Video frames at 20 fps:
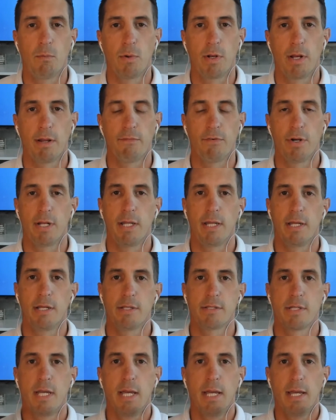whatever it
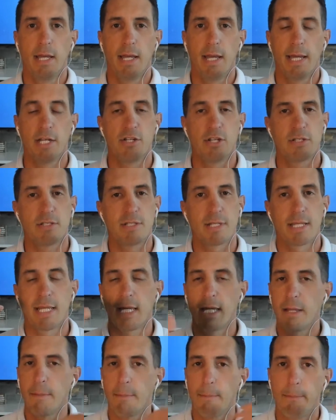is, and just
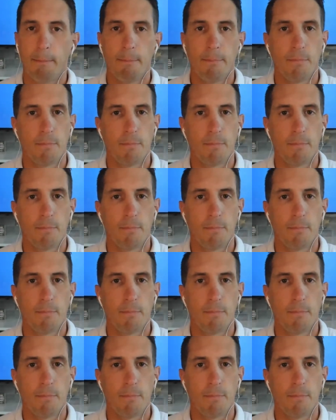keep